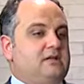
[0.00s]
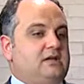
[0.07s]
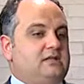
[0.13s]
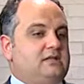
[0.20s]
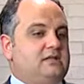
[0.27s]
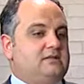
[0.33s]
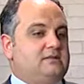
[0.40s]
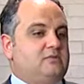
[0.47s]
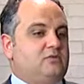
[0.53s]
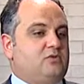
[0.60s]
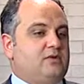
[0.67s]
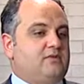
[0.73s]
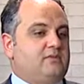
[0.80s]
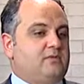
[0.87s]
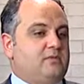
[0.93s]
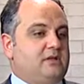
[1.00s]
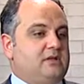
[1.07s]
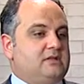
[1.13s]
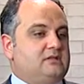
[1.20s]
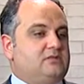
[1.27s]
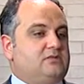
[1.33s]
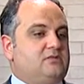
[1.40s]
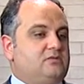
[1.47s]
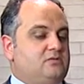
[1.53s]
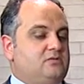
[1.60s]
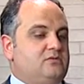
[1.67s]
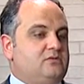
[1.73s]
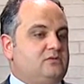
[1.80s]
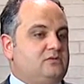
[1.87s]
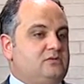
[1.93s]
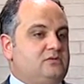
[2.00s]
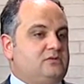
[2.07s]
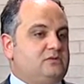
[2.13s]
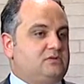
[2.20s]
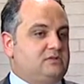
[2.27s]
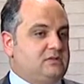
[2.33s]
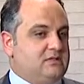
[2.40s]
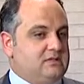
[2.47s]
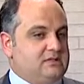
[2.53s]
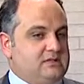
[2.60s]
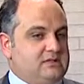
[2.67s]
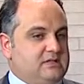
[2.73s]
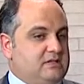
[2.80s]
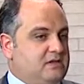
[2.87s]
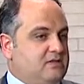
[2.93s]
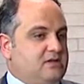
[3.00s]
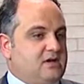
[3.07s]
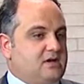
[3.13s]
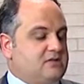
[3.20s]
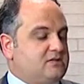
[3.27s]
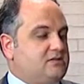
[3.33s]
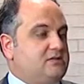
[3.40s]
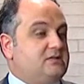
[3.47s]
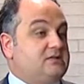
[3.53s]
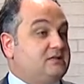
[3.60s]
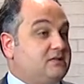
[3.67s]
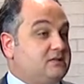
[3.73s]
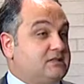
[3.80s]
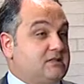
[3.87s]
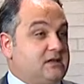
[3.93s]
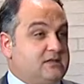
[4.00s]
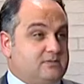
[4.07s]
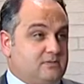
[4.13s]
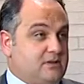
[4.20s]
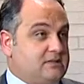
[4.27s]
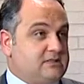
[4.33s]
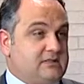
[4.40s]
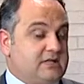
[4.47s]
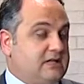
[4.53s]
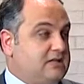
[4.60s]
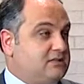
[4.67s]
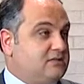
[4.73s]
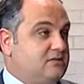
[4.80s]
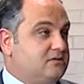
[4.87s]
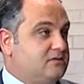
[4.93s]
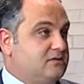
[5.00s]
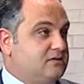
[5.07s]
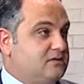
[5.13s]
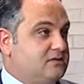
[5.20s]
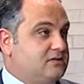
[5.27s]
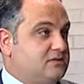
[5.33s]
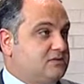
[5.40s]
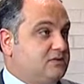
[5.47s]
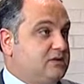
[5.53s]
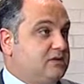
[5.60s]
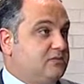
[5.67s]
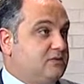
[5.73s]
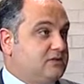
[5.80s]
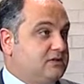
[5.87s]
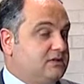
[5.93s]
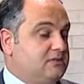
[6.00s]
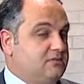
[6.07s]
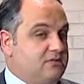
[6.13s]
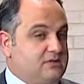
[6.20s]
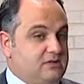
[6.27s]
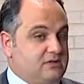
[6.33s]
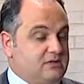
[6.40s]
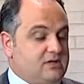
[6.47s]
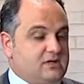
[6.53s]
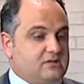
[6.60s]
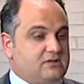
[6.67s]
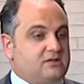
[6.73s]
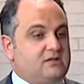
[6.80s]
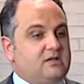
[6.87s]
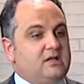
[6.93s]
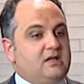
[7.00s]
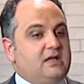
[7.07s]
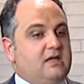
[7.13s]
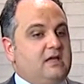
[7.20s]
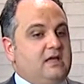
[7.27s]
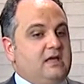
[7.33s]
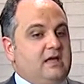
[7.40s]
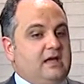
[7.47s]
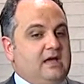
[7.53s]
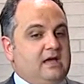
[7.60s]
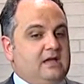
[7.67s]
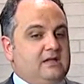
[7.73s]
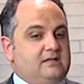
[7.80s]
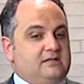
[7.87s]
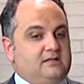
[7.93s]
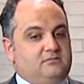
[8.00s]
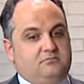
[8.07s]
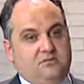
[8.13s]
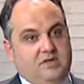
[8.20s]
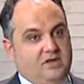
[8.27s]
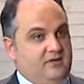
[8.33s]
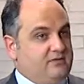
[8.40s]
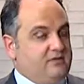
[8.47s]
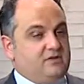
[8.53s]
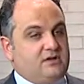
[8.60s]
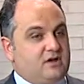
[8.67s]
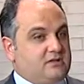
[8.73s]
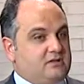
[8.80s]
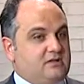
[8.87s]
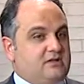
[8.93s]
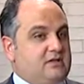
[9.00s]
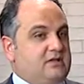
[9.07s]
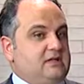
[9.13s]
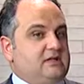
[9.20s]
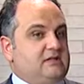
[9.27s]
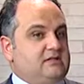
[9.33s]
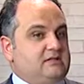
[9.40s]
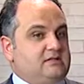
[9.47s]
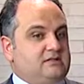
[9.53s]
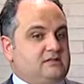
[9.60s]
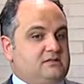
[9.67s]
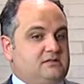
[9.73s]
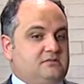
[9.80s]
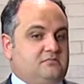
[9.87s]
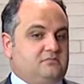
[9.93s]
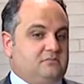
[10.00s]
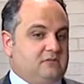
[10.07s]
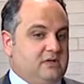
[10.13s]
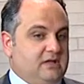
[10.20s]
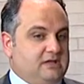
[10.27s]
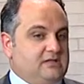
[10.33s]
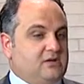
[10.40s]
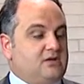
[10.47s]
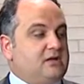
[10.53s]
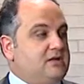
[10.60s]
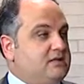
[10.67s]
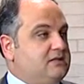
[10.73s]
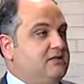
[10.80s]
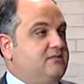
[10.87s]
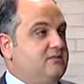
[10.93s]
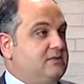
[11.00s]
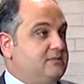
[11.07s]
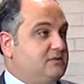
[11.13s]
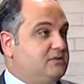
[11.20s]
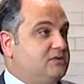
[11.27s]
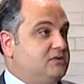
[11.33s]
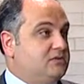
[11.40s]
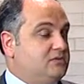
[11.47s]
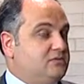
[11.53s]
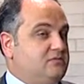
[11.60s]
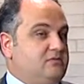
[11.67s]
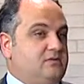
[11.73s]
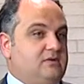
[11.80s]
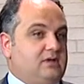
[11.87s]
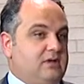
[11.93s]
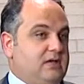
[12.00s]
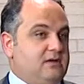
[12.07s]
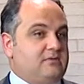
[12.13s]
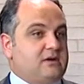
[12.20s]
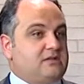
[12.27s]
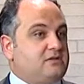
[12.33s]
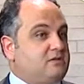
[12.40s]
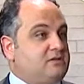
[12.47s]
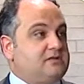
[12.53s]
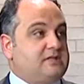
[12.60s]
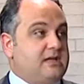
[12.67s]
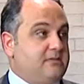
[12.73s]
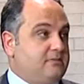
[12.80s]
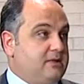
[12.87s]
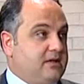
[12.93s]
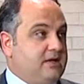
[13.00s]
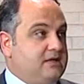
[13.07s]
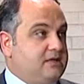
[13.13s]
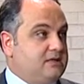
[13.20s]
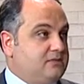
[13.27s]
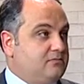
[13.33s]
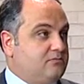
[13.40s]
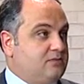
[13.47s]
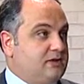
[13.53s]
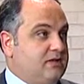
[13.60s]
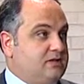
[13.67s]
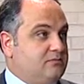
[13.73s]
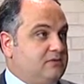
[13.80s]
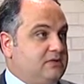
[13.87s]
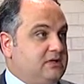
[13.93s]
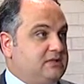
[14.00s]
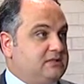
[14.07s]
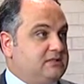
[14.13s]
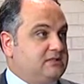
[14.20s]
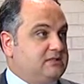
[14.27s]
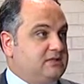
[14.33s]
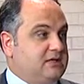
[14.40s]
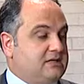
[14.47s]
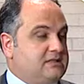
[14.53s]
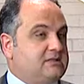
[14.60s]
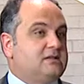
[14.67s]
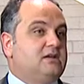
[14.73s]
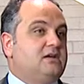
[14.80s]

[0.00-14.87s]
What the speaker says: I think it's important for men to see their doctor, discuss prostate cancer screening with their doctor, and if their doctor thinks it's a good idea for them to do a rectal exam and a PSA test